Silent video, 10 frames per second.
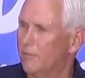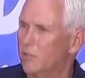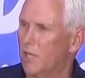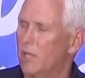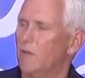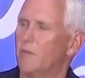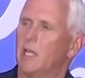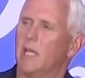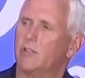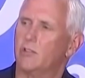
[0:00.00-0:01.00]
old
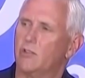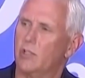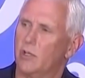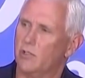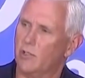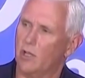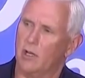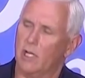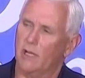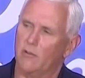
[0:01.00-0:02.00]
phrases about the
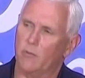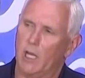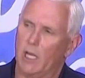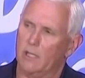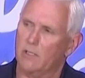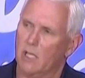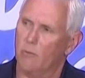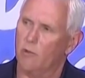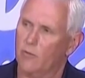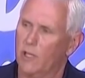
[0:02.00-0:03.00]
arsenal of
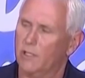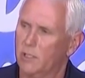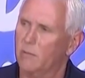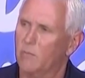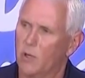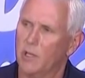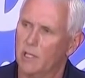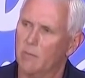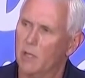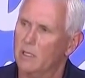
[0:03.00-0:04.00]
democracy. He
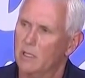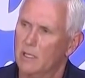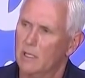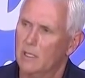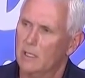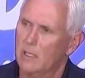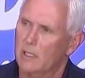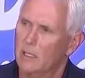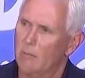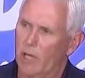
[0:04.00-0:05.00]
just can't make
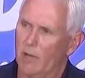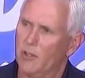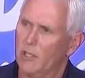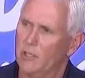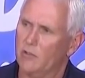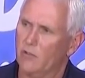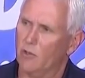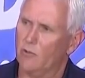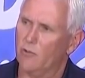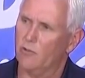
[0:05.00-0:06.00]
himself interesting.
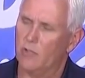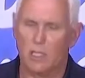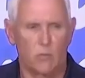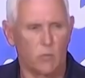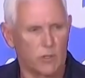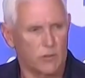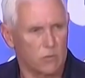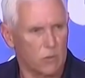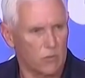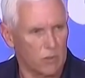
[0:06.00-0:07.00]
He's,
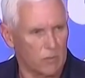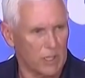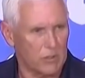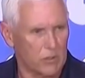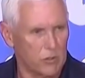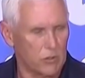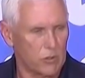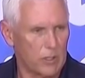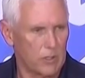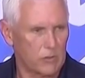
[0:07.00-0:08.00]
you know, he just hasn't
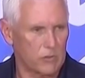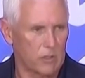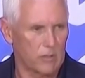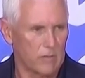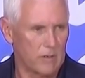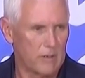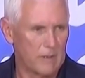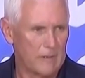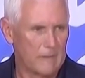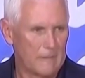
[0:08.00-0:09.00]
got any fire in
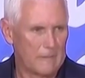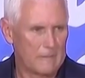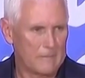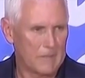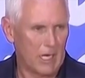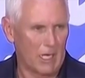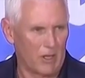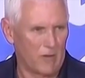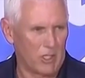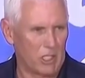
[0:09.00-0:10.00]
there. He can talk,
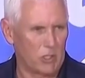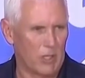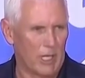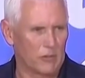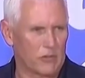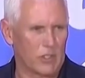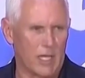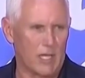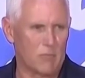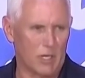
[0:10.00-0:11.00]
he can use the right
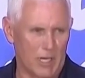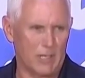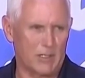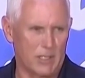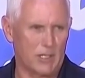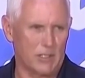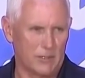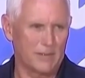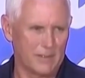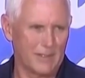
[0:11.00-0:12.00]
words that the
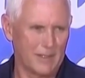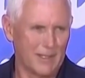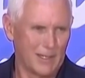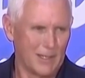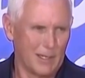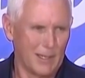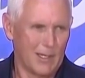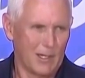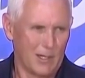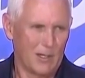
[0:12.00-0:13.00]
Republicans have used
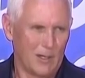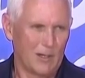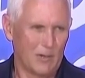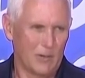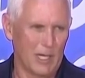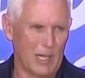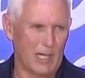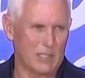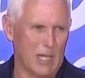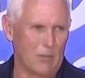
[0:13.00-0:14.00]
all of these
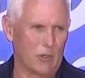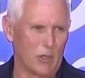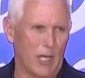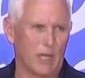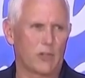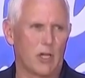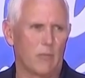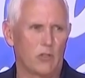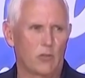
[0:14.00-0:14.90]
years. Uh,